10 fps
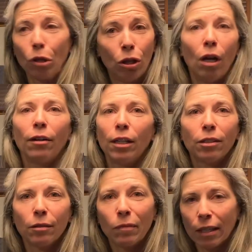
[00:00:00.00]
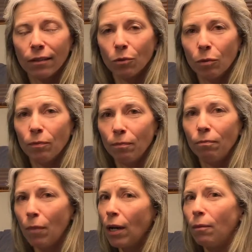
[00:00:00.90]
are there some things that were
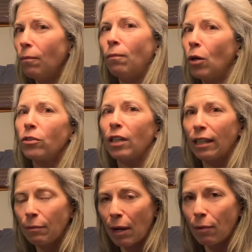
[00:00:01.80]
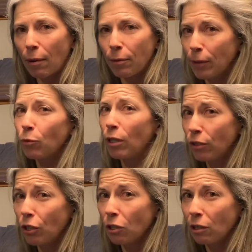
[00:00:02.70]
most likely my problem as well?
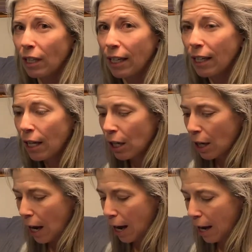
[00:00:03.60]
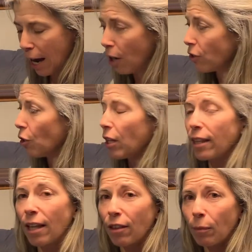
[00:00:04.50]
Certainly. I also think
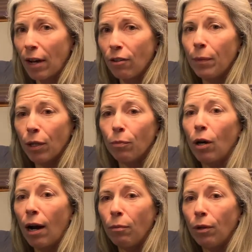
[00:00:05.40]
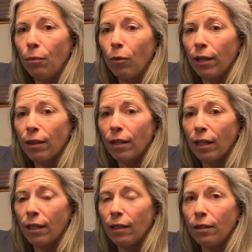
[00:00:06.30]
that there might have been a problem with
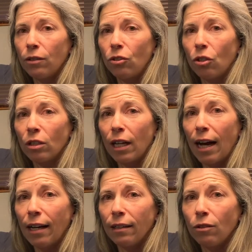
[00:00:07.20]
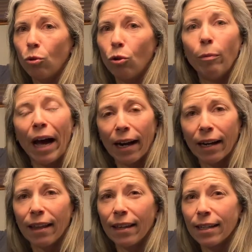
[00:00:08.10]
the Toklat coolback.
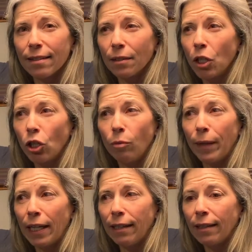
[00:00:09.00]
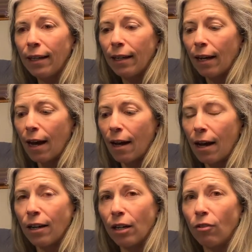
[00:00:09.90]
I think it's a little bit
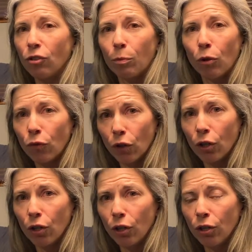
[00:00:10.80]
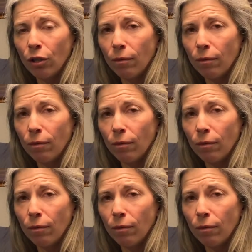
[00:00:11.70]
uncomfortable for her.